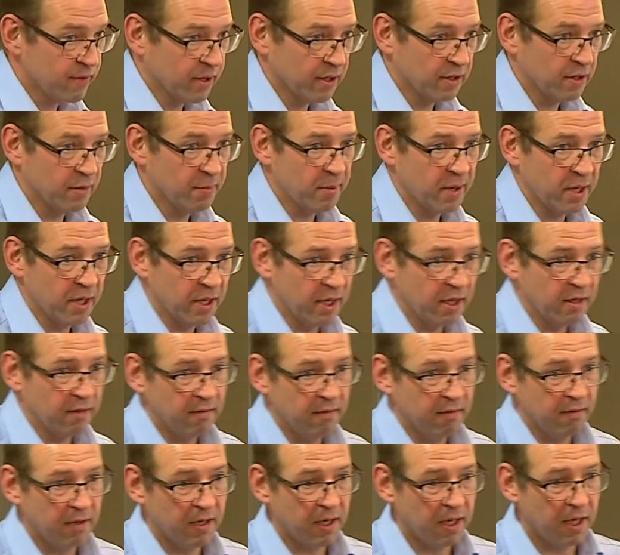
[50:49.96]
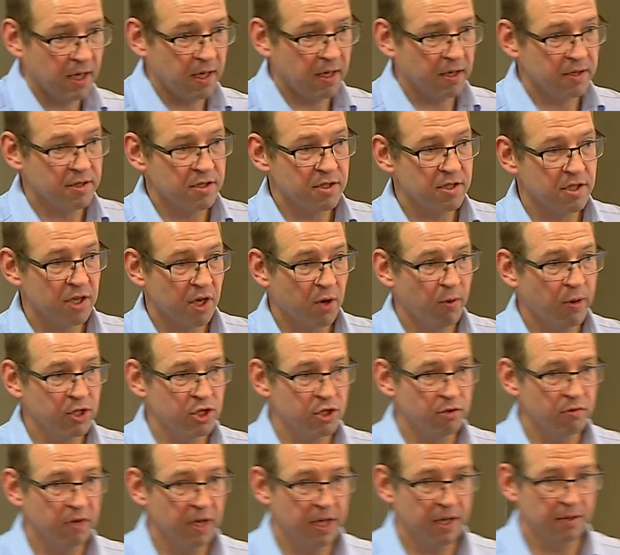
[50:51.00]
of underpinning is
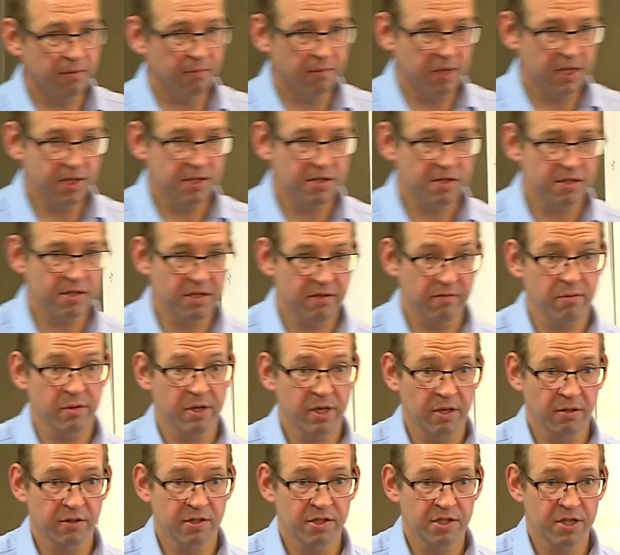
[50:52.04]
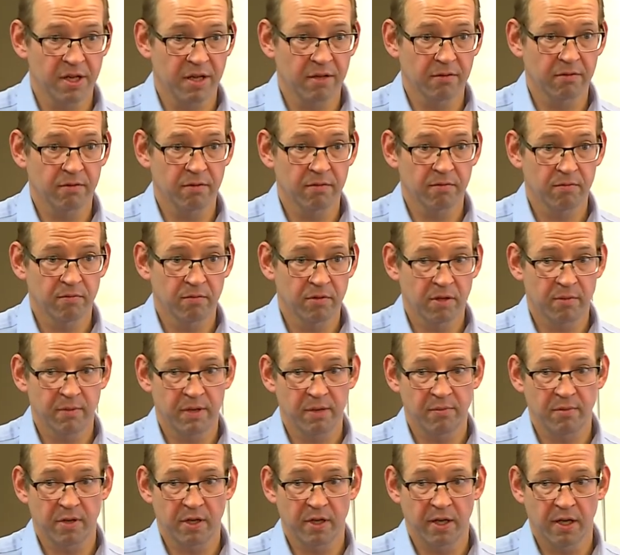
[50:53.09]
sequential hit and miss, does everybody understand what I
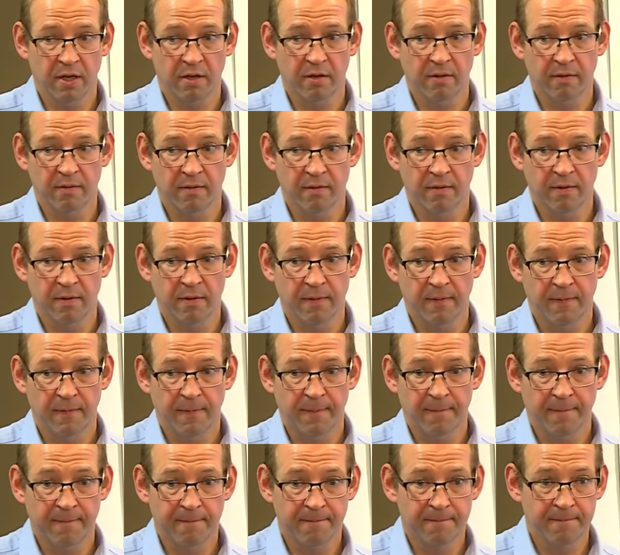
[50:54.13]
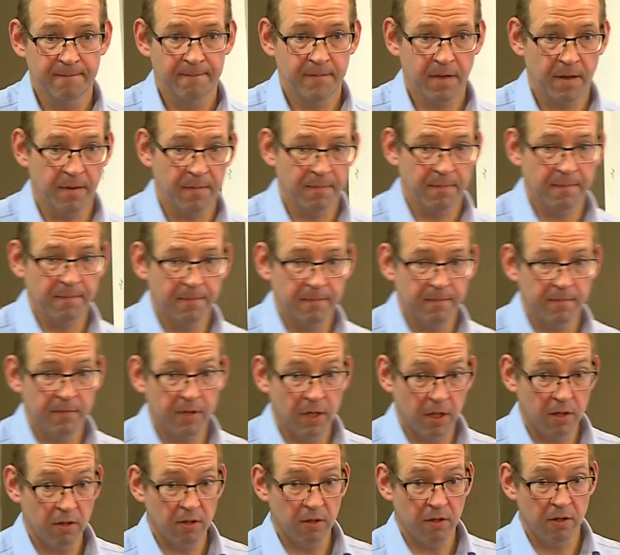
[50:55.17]
mean by that? Mm -hmm. Yeah?
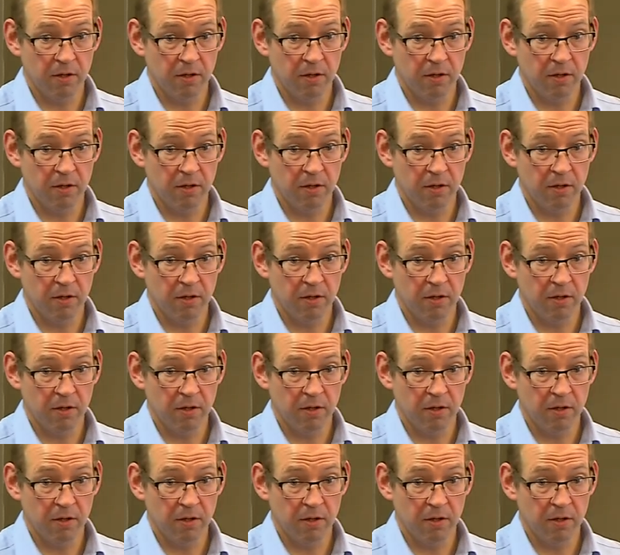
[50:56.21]
No?